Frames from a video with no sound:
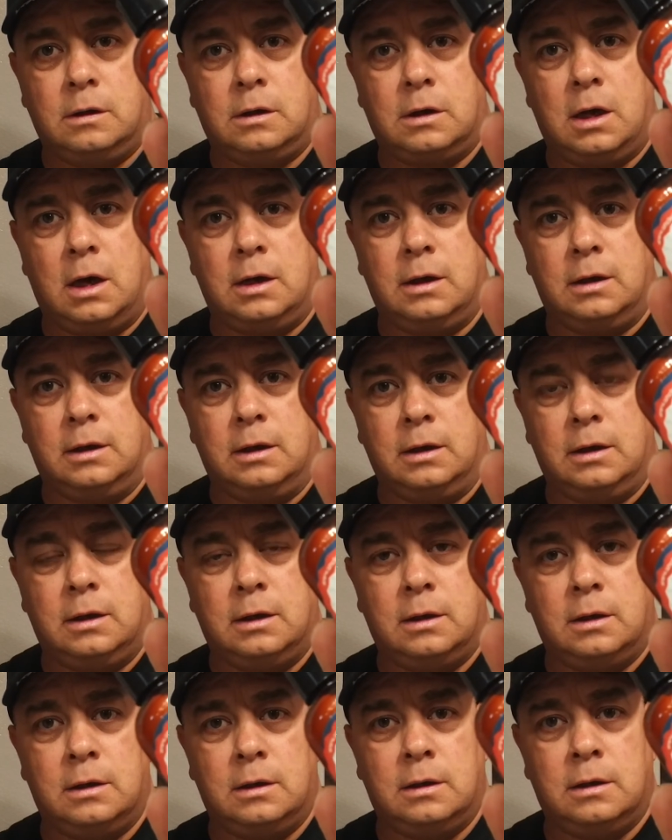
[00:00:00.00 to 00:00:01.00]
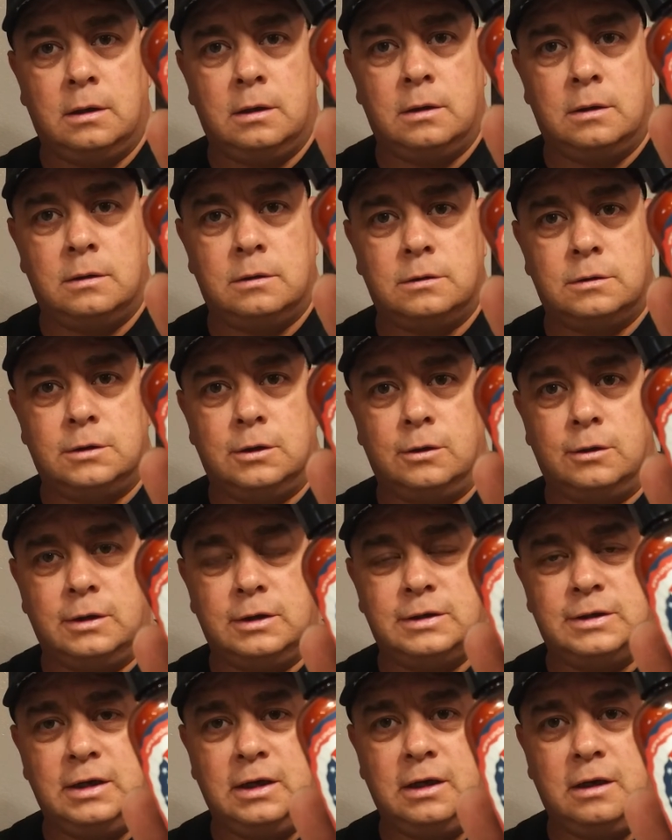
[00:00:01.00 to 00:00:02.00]
Conley. So you
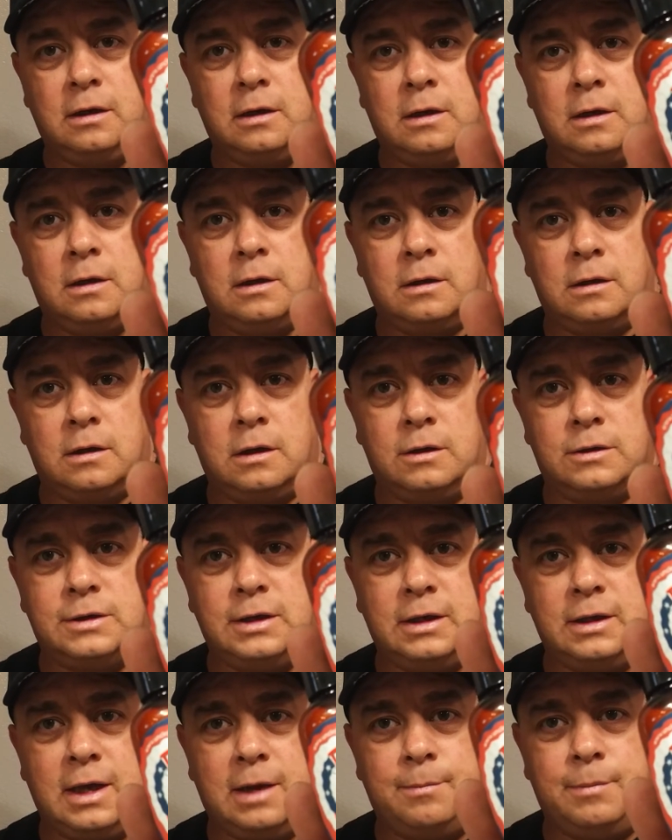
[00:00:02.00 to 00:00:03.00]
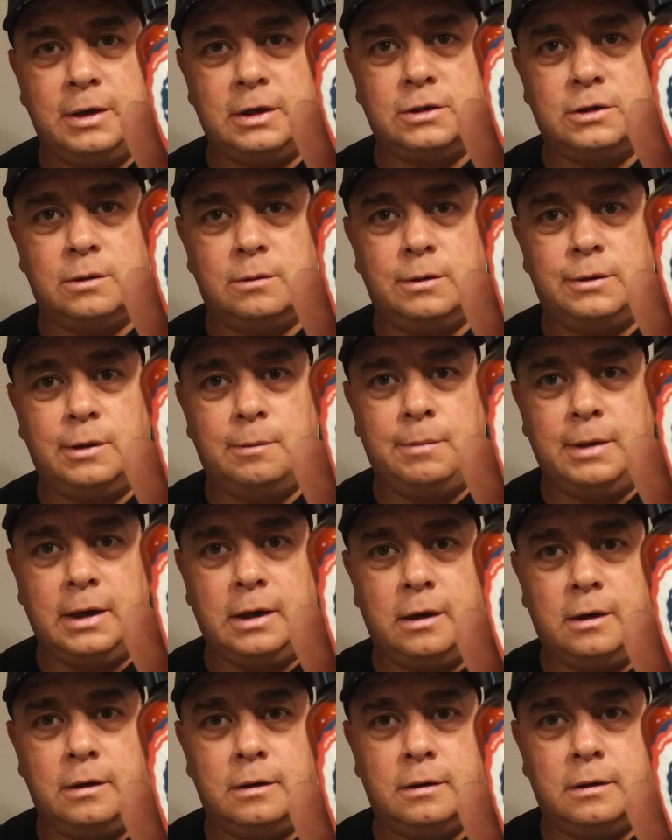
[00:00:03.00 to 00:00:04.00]
see that picture with the
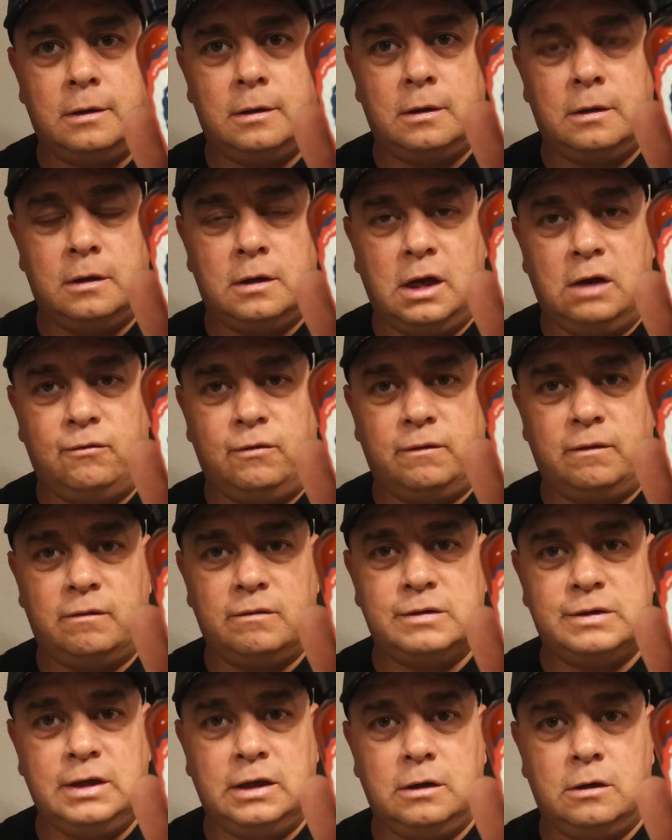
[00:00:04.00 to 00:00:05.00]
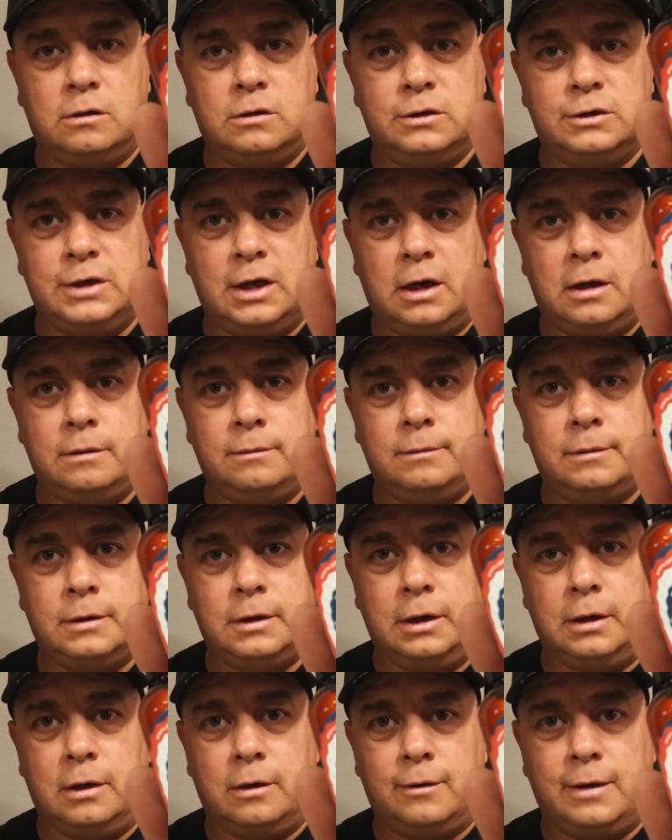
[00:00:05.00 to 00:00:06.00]
beard? If you've ever seen Uncle John,
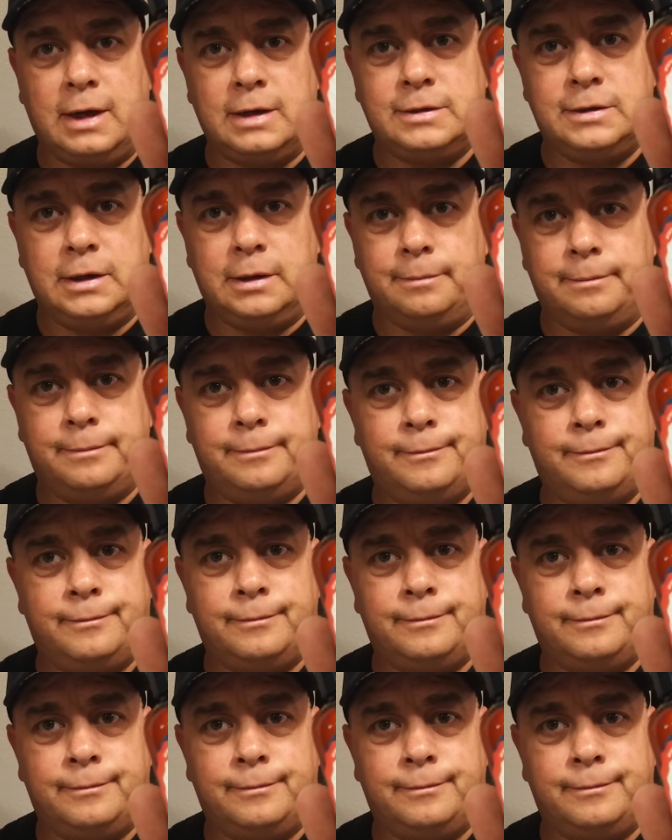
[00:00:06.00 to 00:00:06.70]
you know that's him.